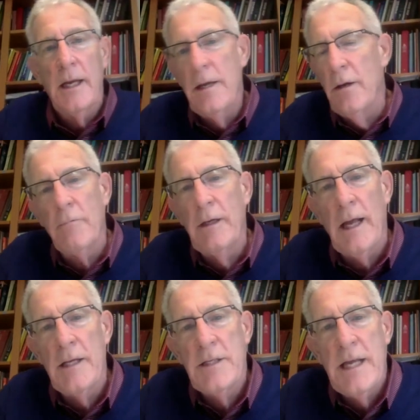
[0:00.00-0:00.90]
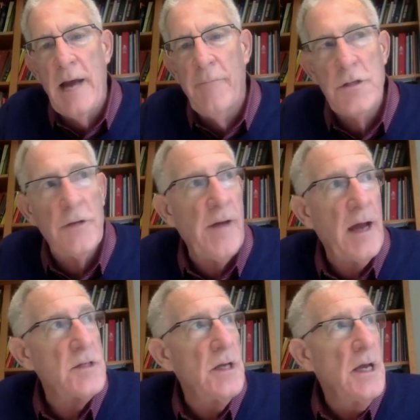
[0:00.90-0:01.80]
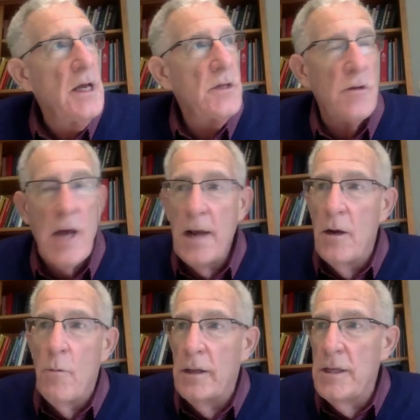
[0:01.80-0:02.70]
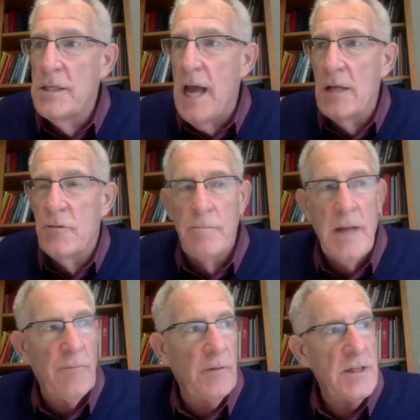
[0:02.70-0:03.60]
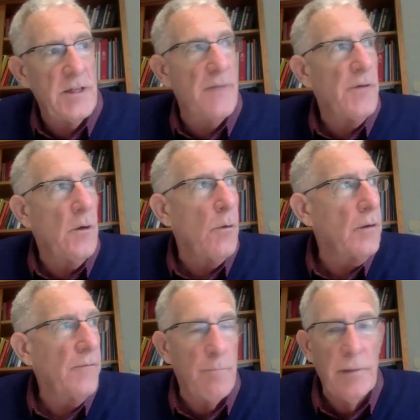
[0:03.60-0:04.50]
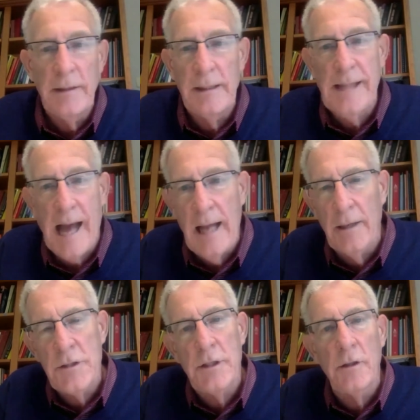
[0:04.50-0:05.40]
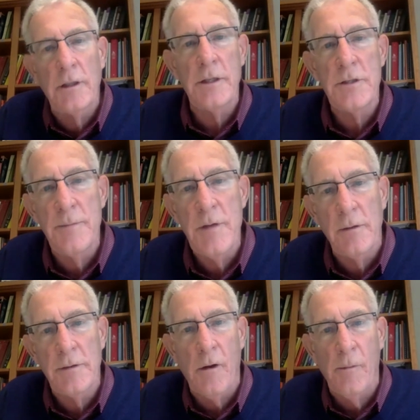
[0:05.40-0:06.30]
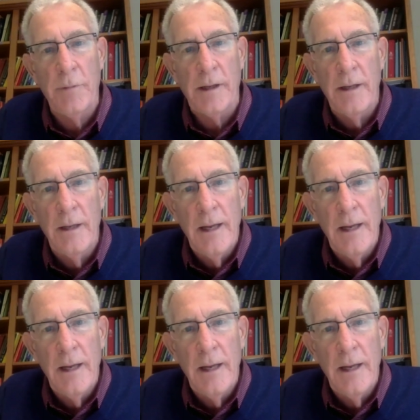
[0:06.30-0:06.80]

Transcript: You don't realize the adverse effects. So I don't know, one of these guys from Netflix gave $250 million to look at this immunotherapy.